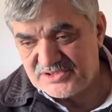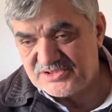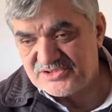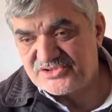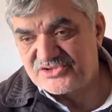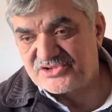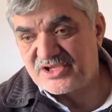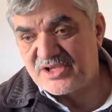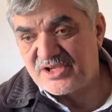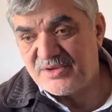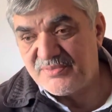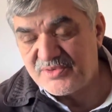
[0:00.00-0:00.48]

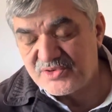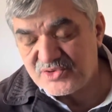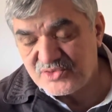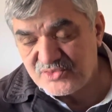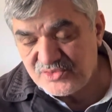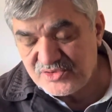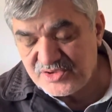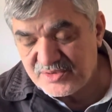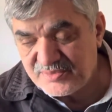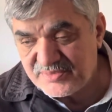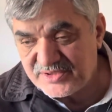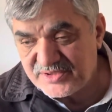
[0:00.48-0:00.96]
subacute
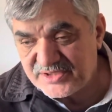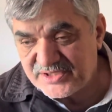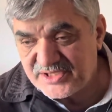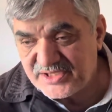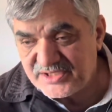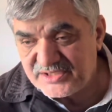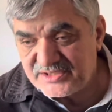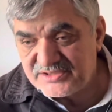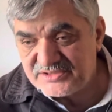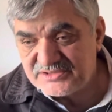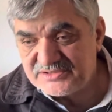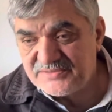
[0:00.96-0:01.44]

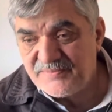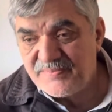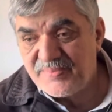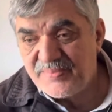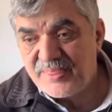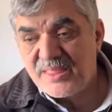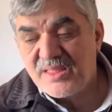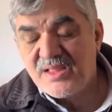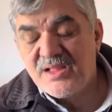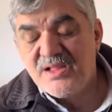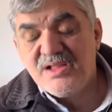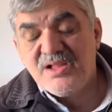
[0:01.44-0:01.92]
dermatitis,
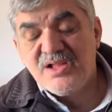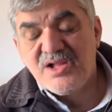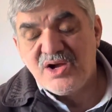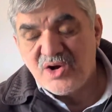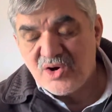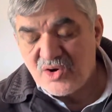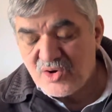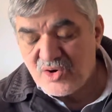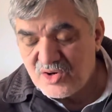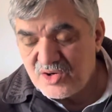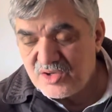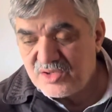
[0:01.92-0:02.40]

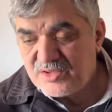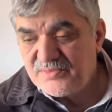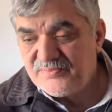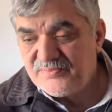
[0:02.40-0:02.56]
or